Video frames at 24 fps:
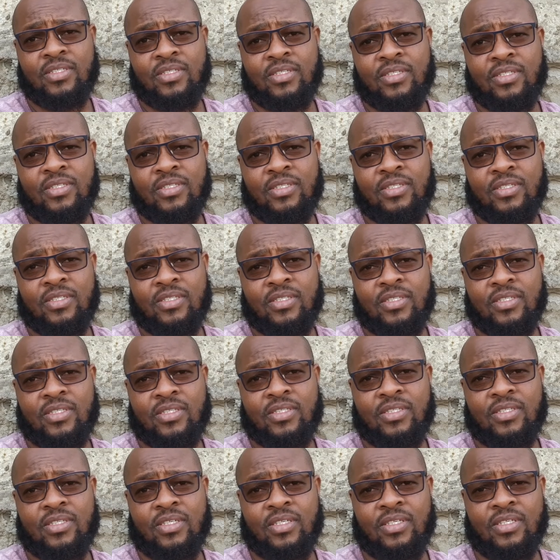
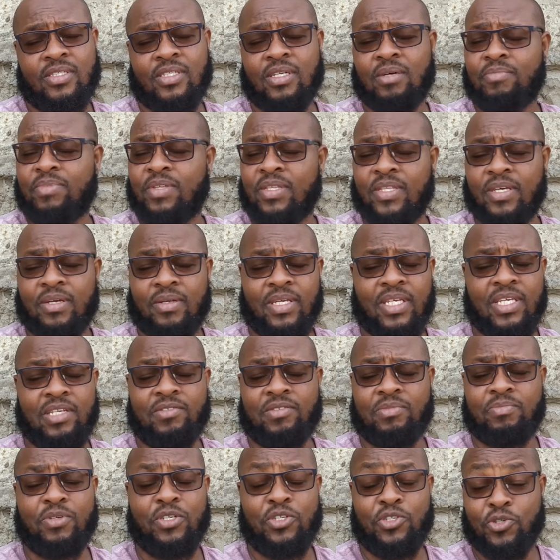It is something that
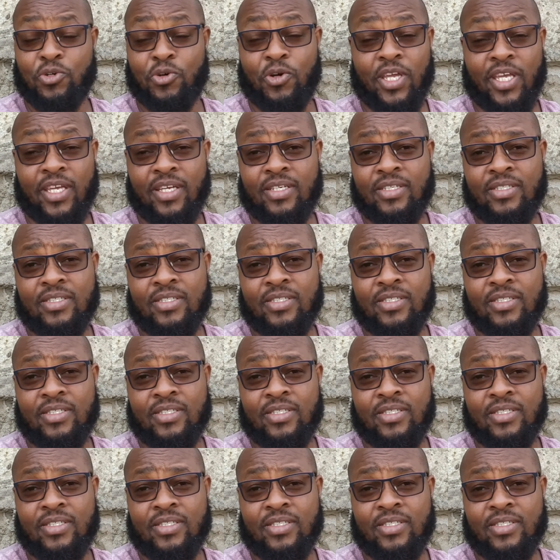gives me joy.